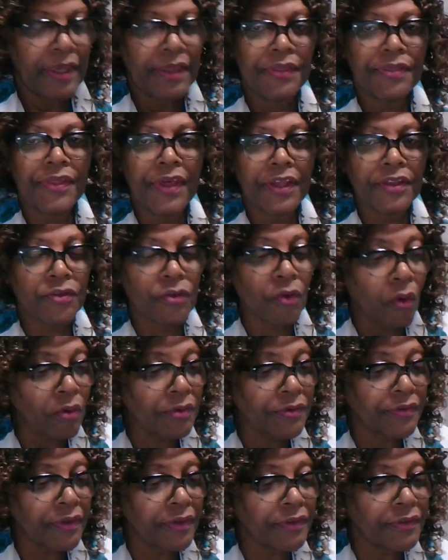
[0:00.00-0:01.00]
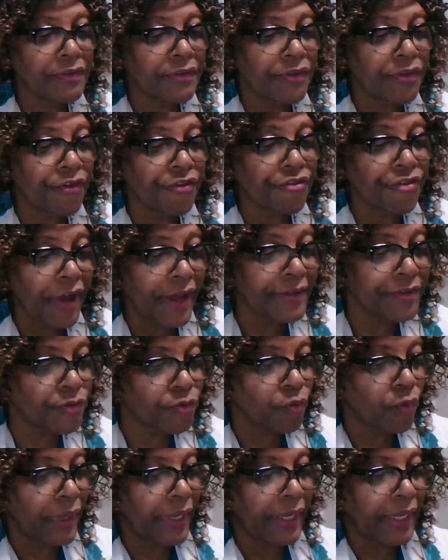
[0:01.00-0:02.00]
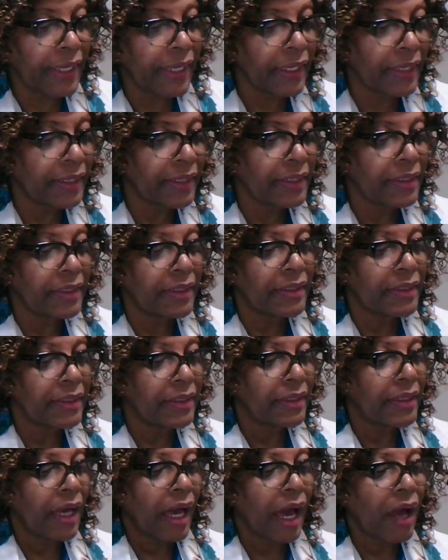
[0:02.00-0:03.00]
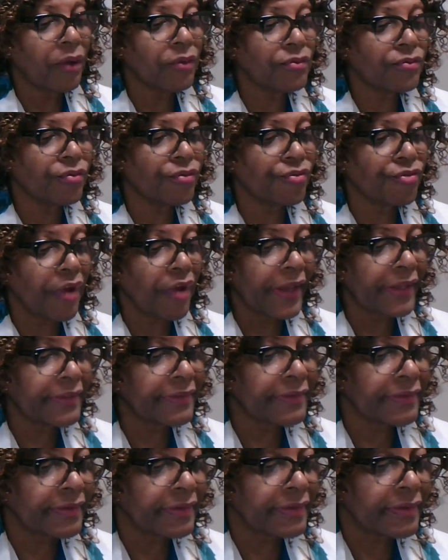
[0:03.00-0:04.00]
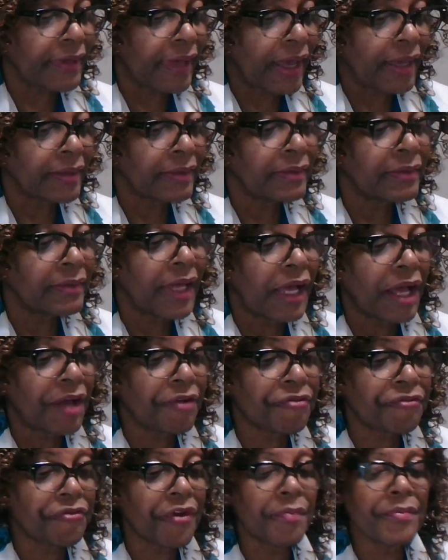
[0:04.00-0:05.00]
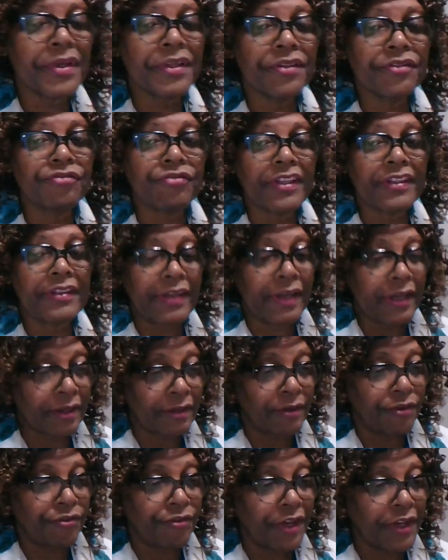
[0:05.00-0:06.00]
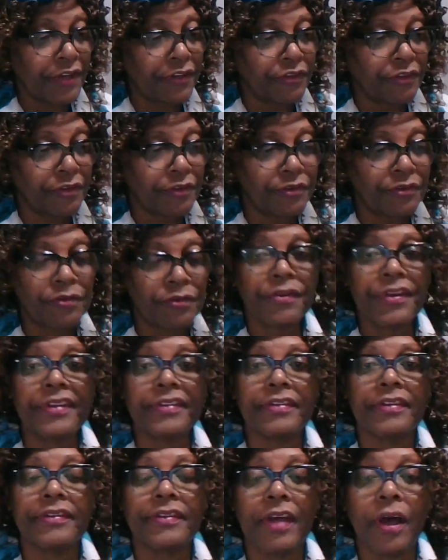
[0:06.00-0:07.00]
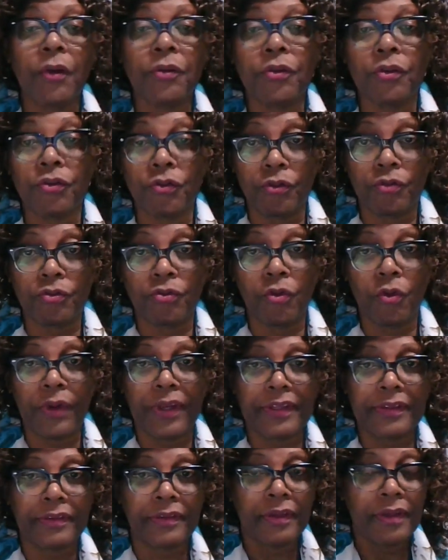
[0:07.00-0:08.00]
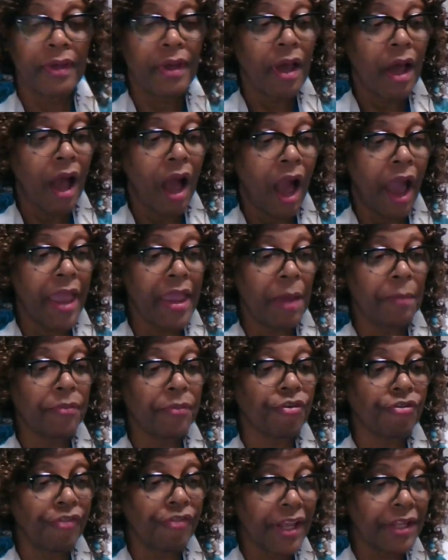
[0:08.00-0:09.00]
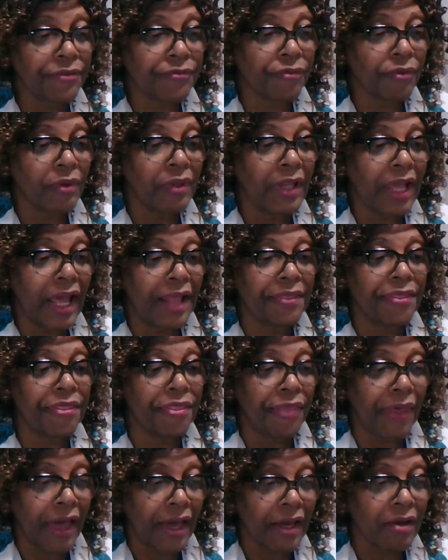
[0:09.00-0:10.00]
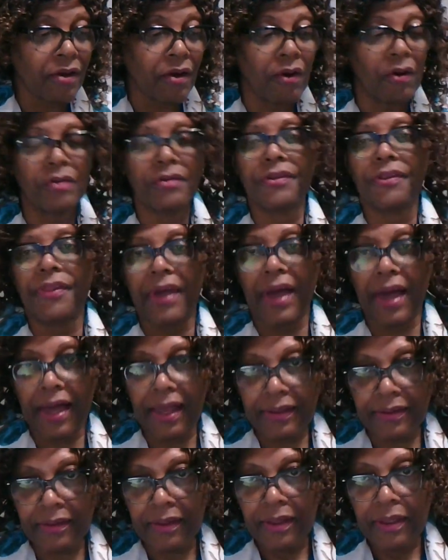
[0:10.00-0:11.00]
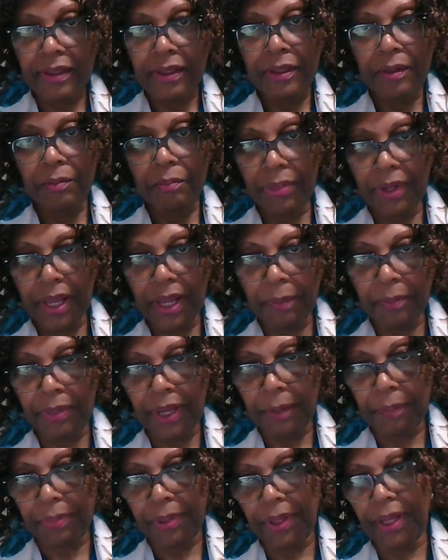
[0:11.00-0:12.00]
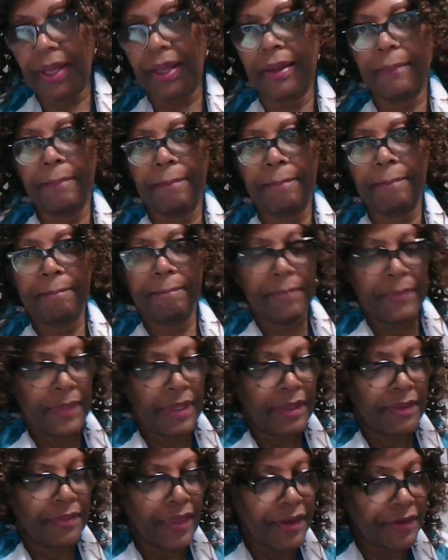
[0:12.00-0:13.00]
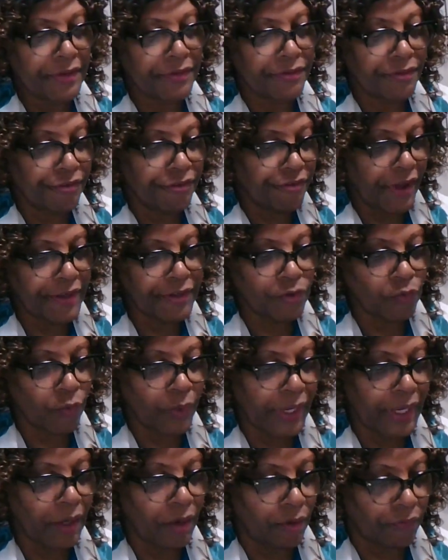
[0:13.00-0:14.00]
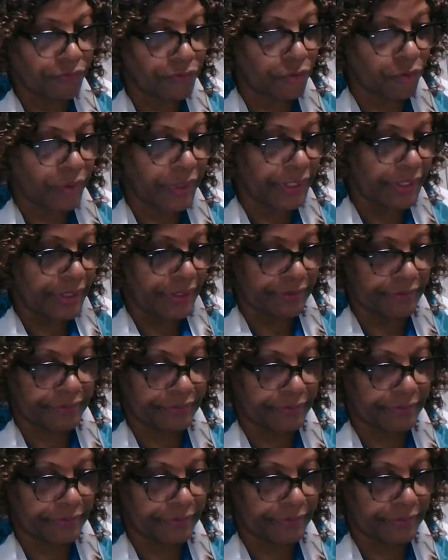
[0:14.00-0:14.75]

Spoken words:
They taught us the right way how to write affirmatory declarations. So this is how you should do it. I am grateful and thank God that blah blah blah. That is the right way of doing it.